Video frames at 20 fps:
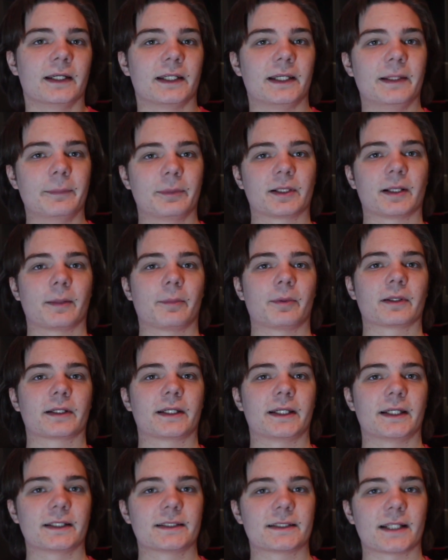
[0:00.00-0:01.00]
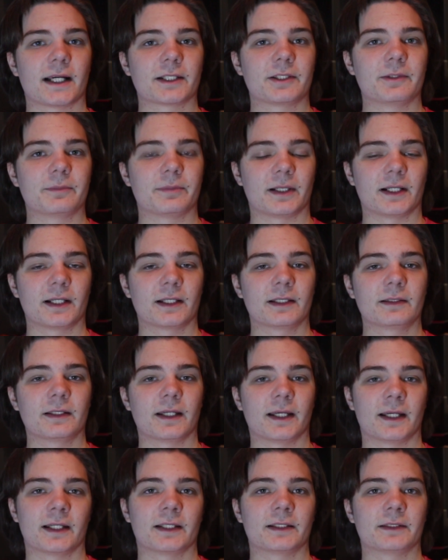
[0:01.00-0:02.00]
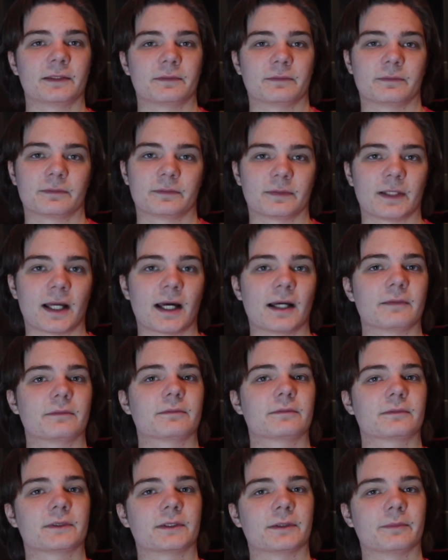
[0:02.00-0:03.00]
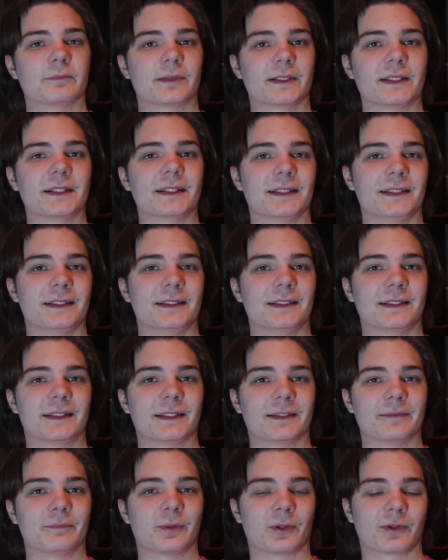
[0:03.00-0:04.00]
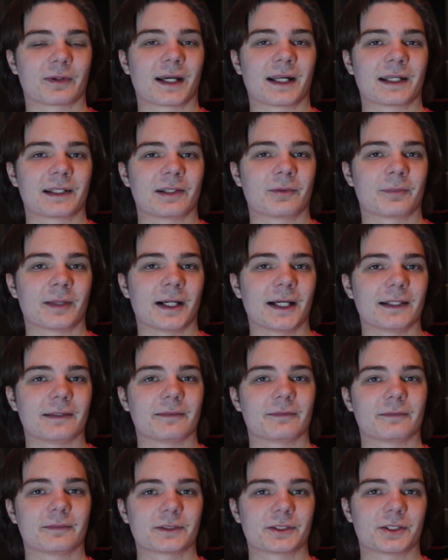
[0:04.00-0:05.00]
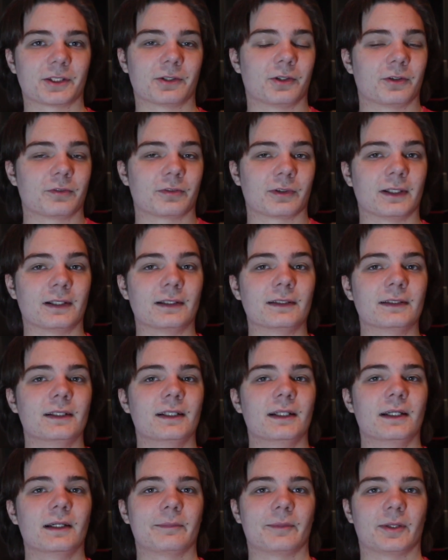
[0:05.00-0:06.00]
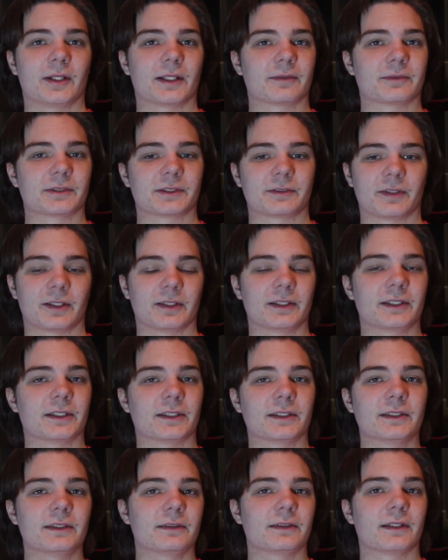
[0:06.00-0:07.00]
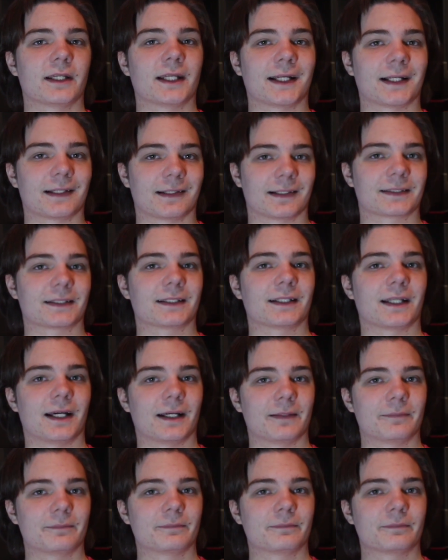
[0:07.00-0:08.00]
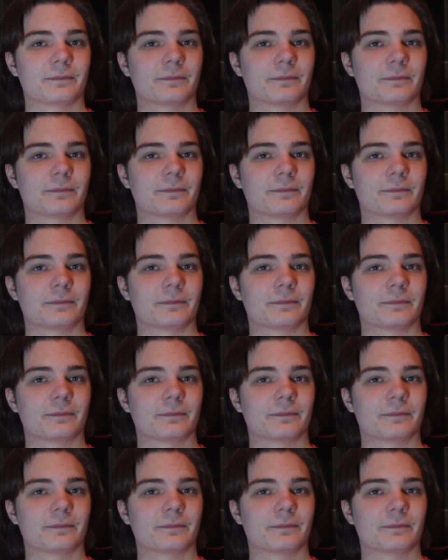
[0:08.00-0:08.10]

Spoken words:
keep a couple of kids occupied and not completely get bored out of your mind. So overall, Moana was very good, and I liked it a lot.